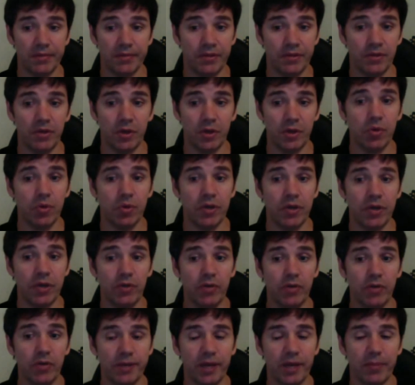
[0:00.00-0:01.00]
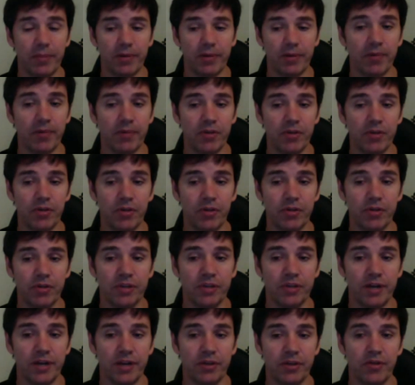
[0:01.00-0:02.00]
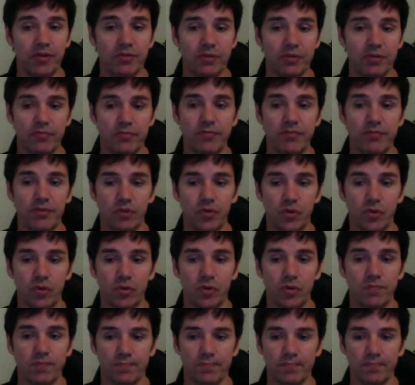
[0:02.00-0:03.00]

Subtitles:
you'll pick up a couple of students out of those for sure.